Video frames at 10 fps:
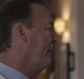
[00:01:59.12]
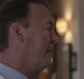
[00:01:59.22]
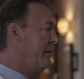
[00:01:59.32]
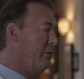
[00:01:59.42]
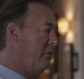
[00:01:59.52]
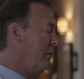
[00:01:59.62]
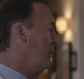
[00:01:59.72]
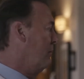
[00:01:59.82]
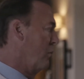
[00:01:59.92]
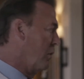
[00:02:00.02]
you know, uh,
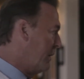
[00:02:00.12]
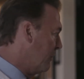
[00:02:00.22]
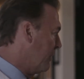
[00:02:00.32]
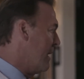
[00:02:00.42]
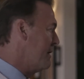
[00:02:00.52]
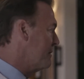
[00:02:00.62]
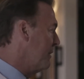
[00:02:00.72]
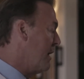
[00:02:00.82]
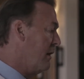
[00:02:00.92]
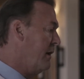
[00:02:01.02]
working with Liza
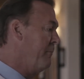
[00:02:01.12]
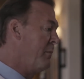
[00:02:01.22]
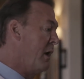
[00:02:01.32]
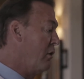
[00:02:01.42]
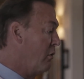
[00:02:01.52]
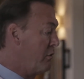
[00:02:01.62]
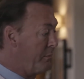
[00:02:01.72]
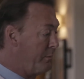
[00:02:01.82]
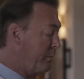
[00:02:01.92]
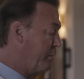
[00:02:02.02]
Minnelli, you're the
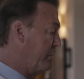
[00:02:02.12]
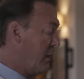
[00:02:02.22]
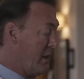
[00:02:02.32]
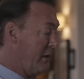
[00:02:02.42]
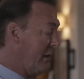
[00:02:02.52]
kind of